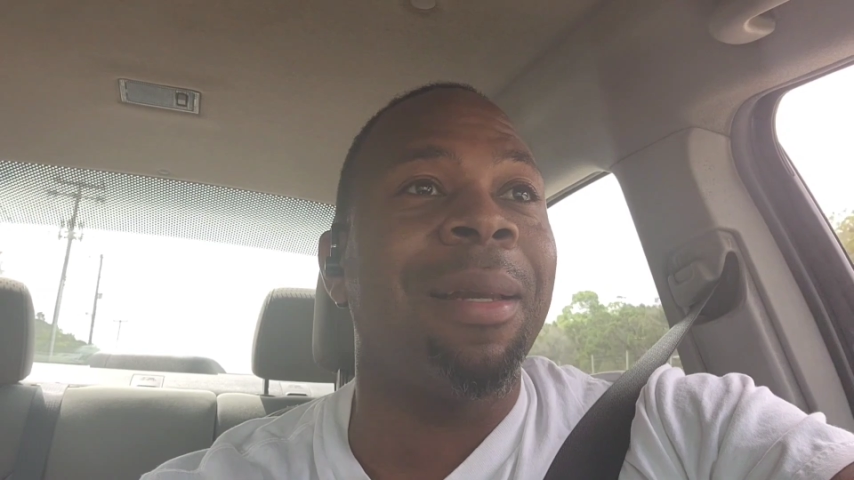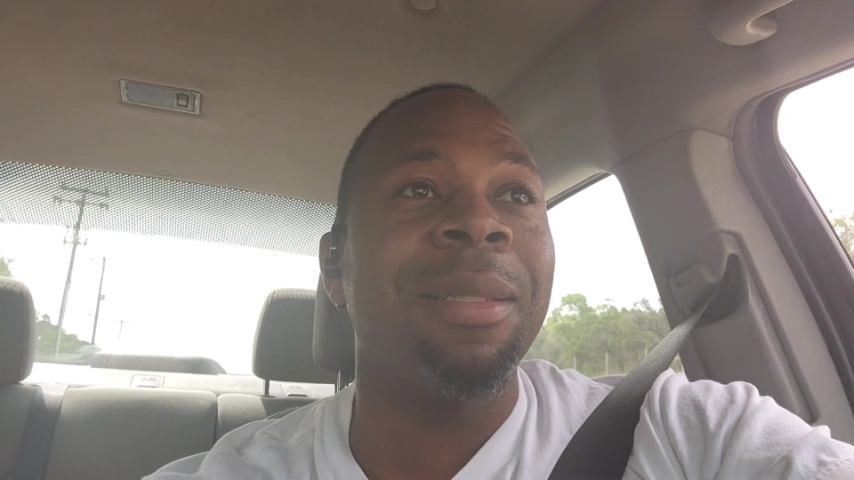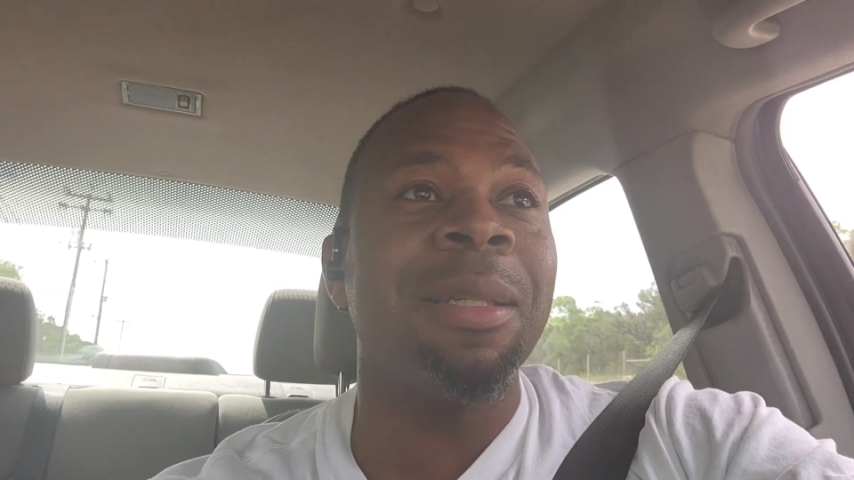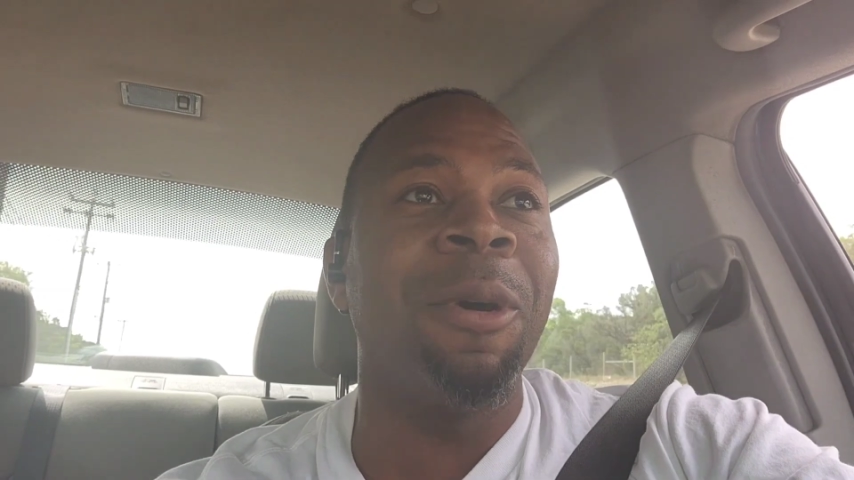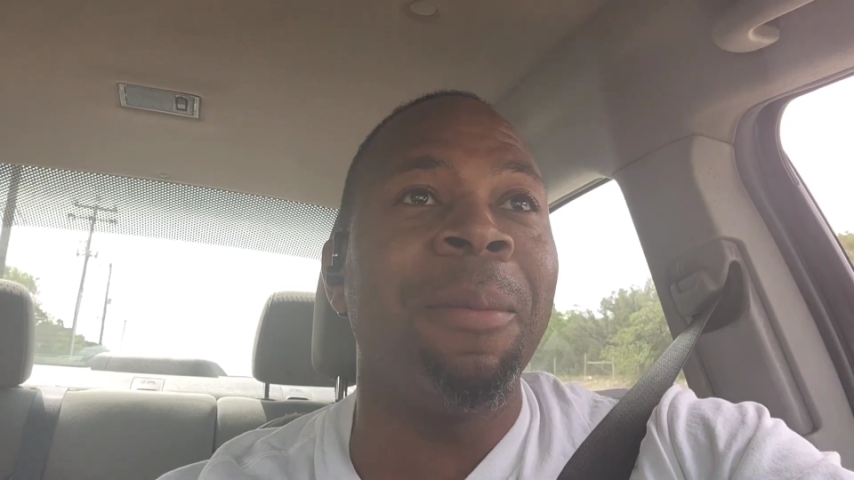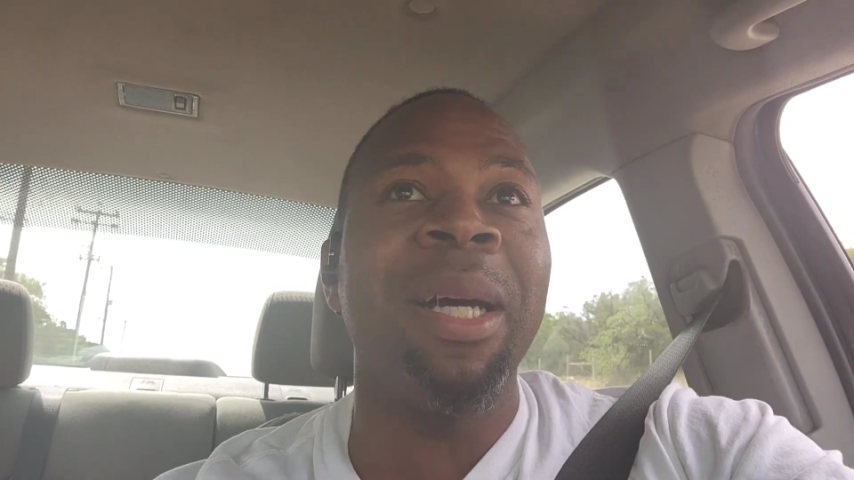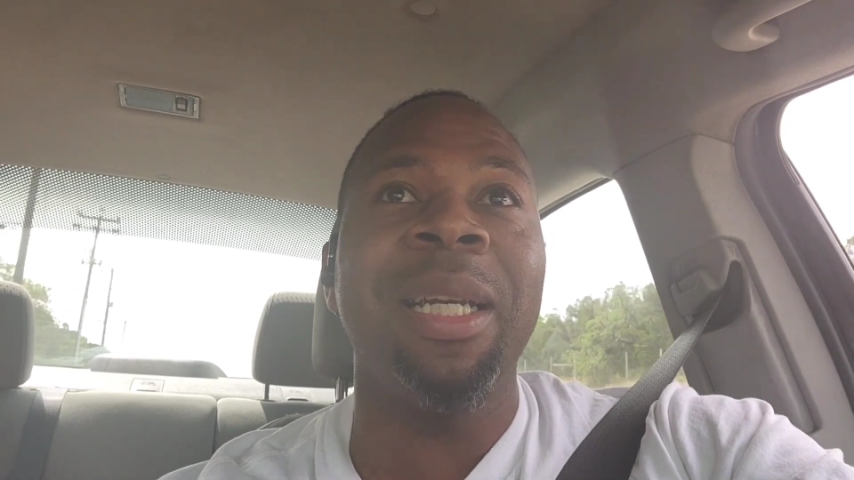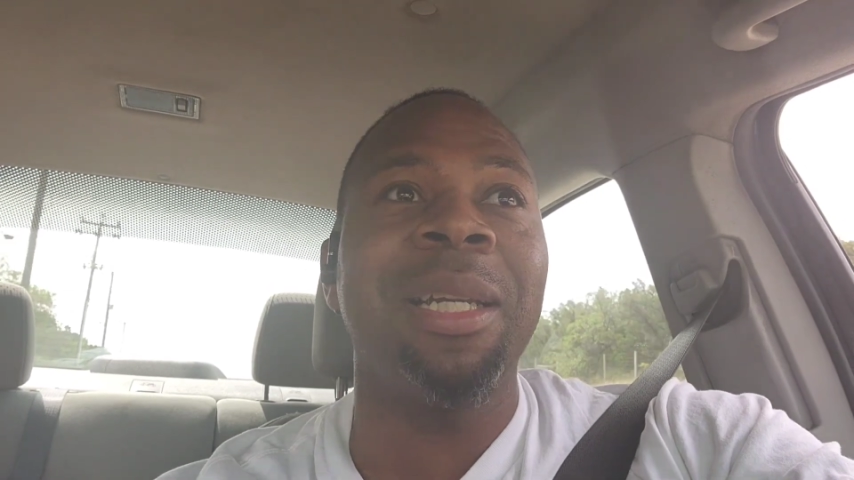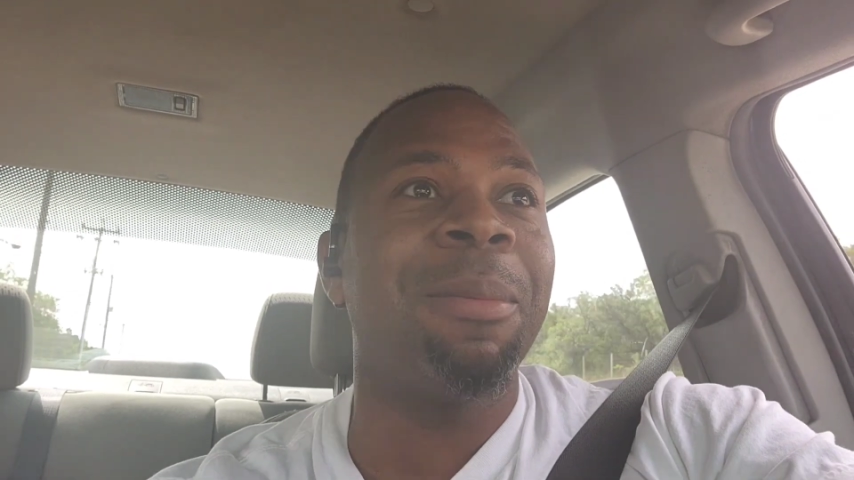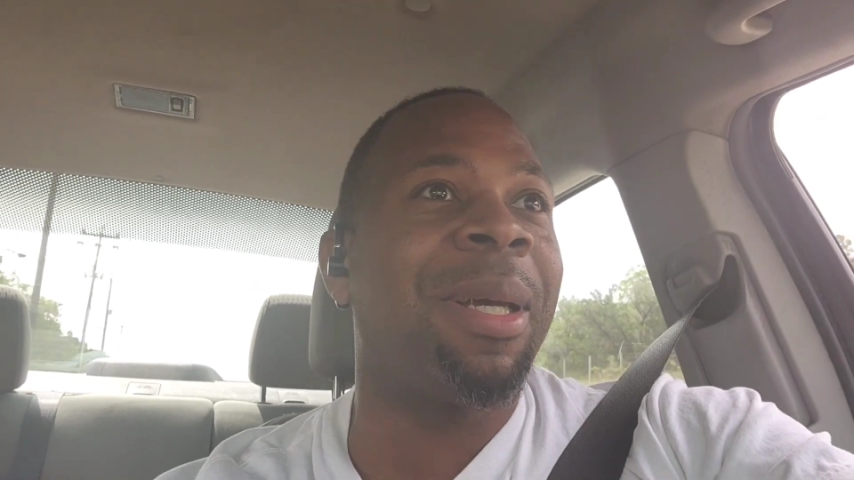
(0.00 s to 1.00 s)
that's just more
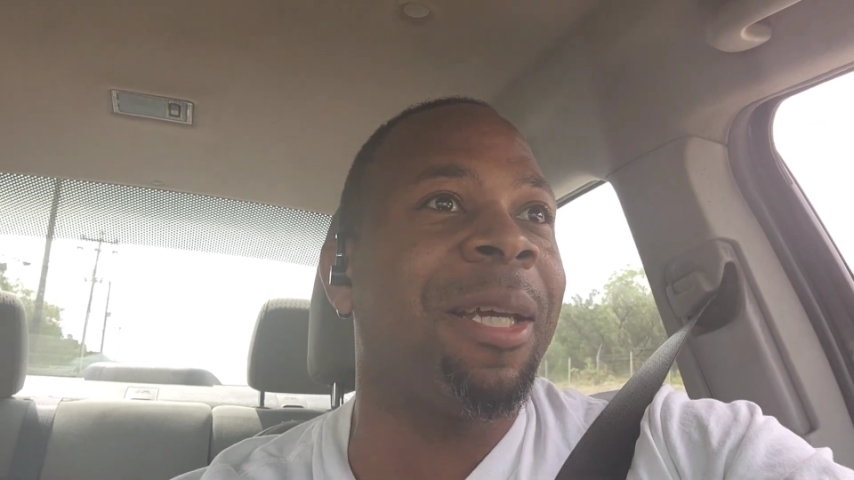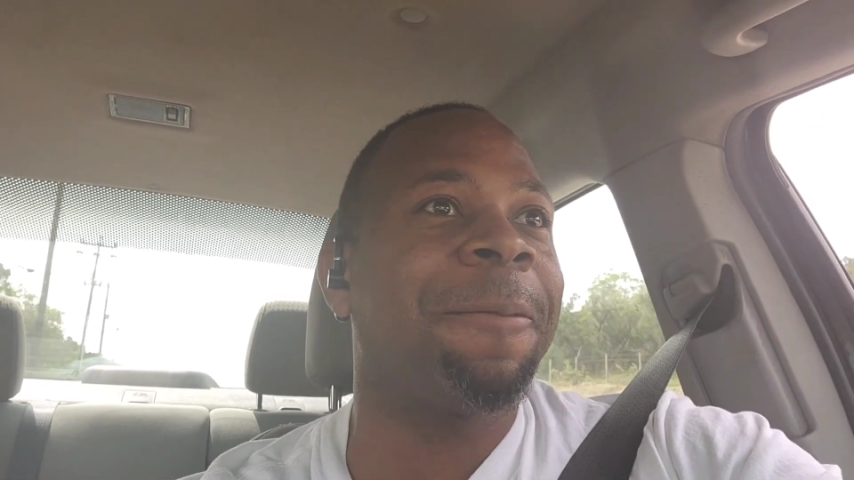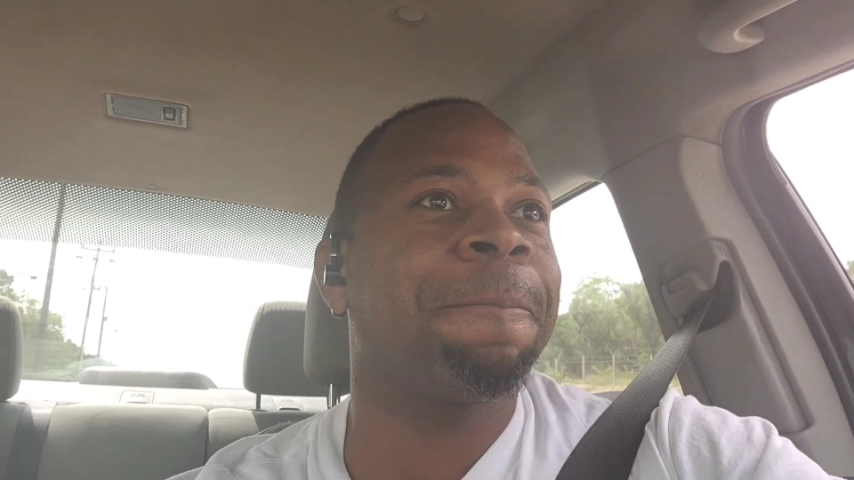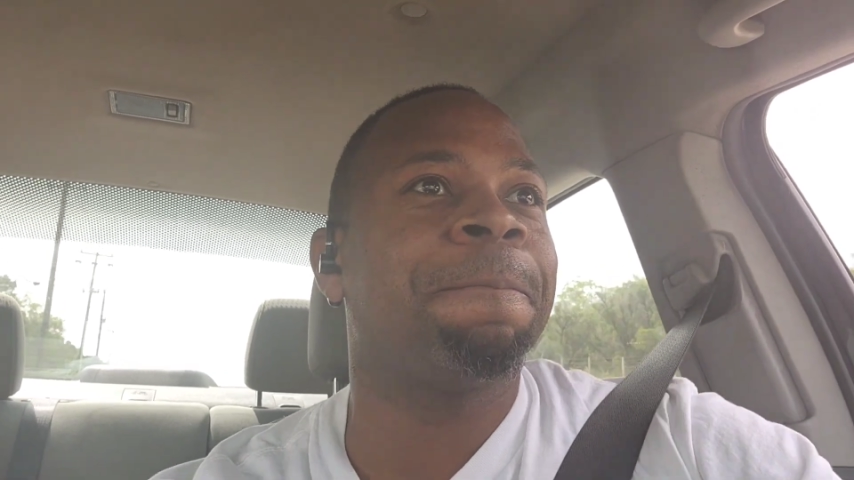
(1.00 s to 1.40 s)
money in the bank.